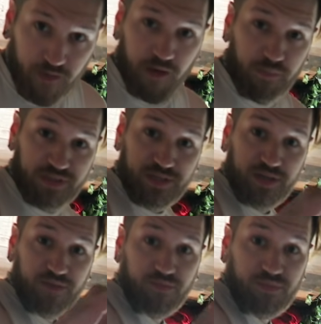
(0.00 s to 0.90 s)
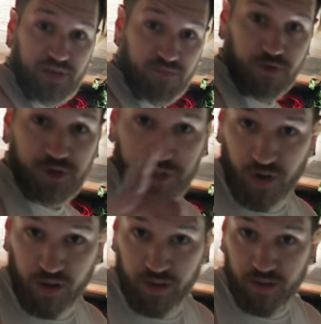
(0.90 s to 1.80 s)
and my ticket from Denver to
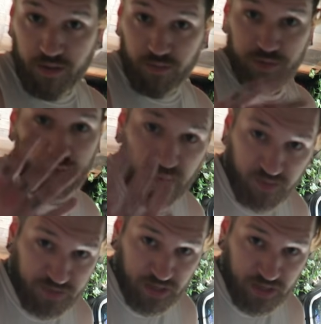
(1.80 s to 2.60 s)
Charlotte was twelve